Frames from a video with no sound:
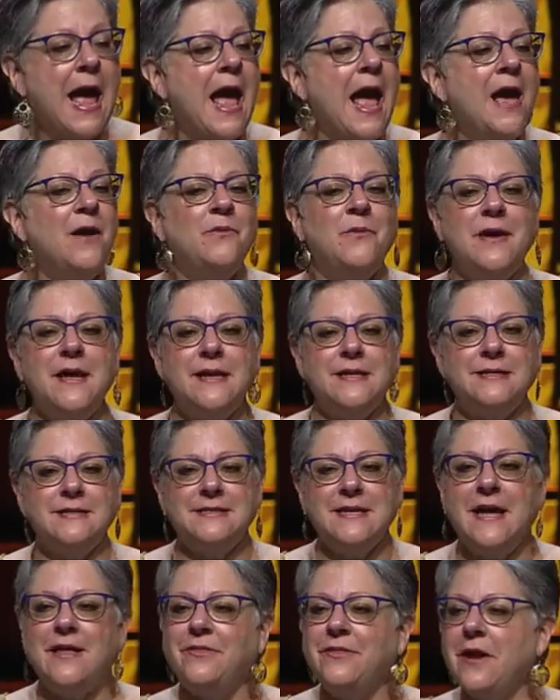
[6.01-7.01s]
and we
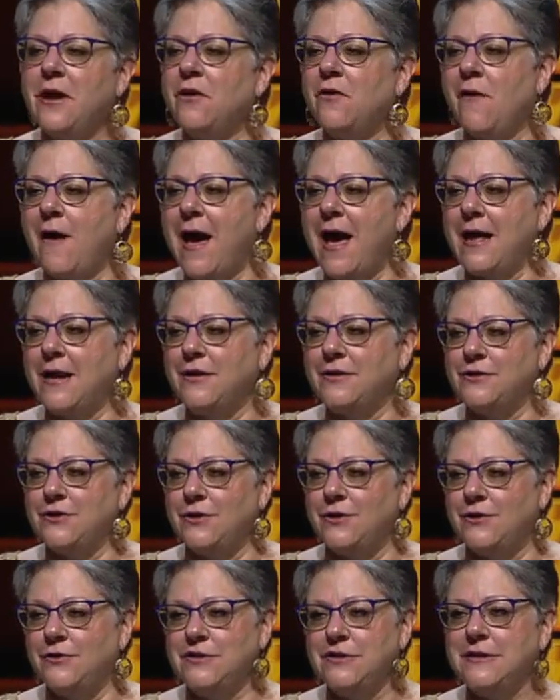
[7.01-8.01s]
extend their
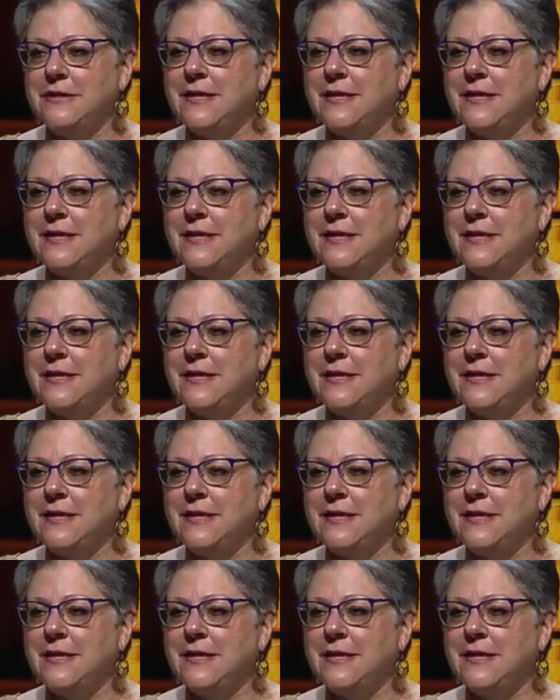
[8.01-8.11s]
gratitude to